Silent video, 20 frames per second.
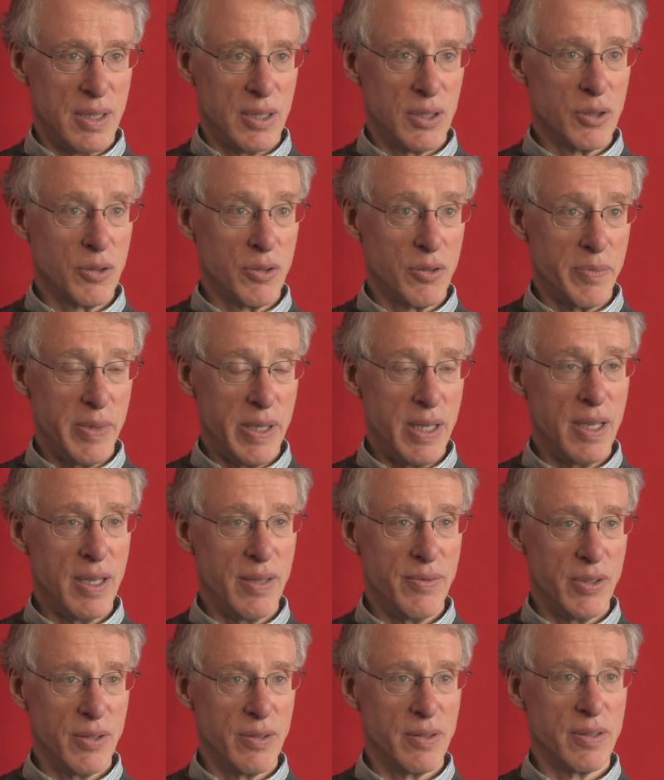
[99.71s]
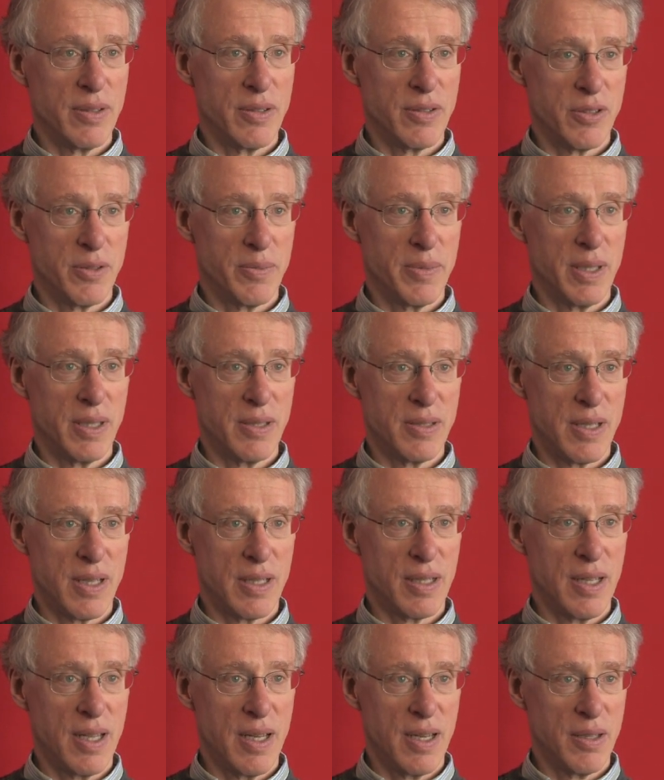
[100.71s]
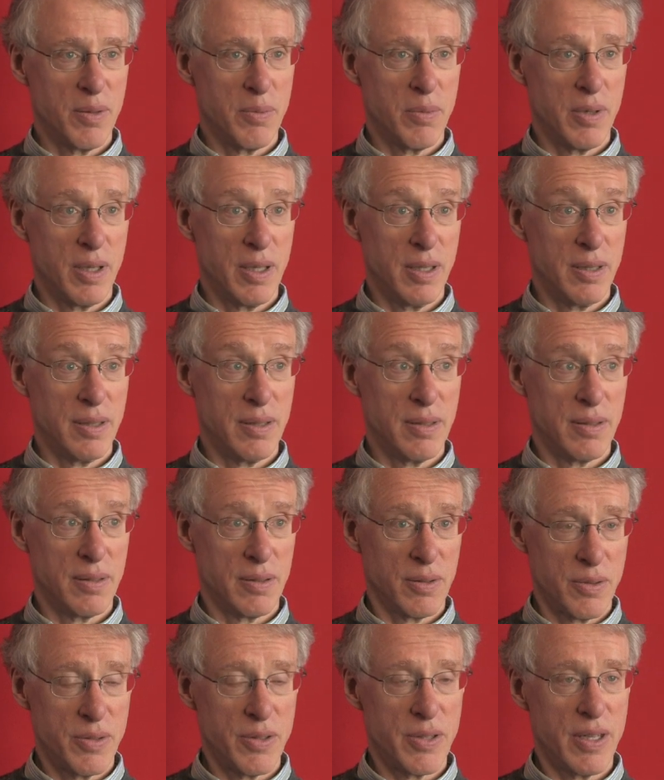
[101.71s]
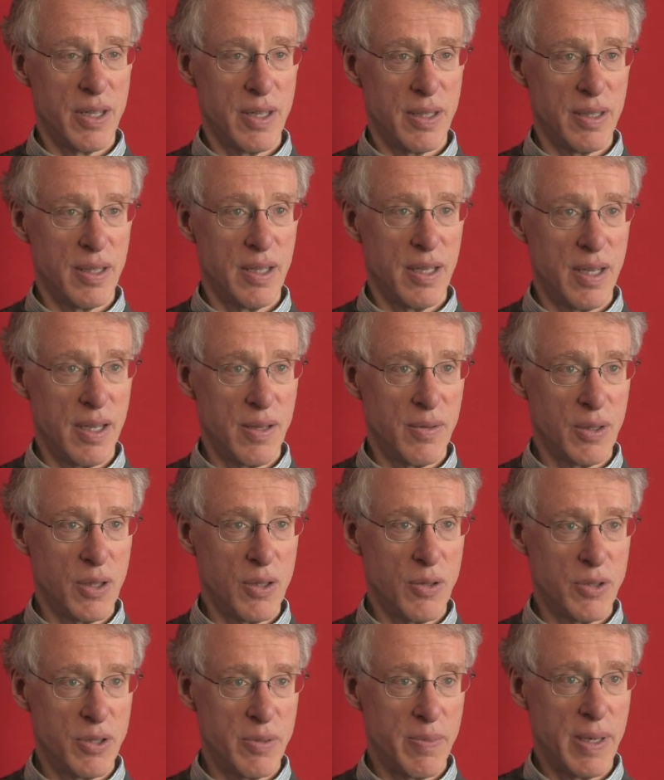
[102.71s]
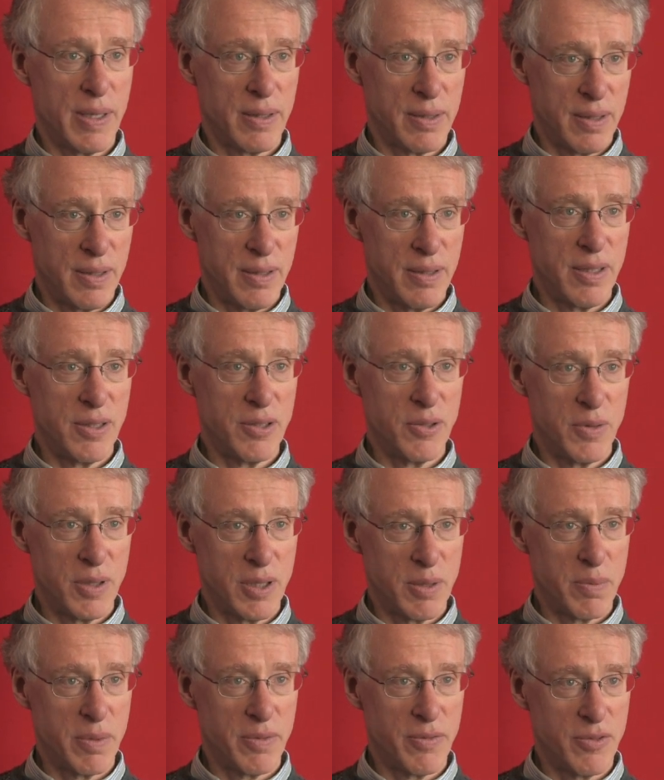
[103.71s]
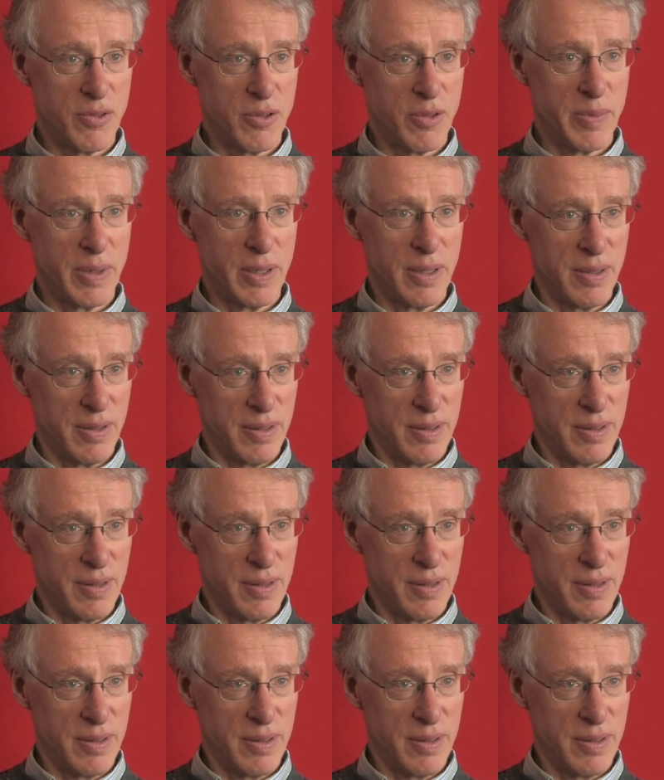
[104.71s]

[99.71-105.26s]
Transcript: learned behavior, determining exactly how the brain learns that and how it goes about continuing to perform it.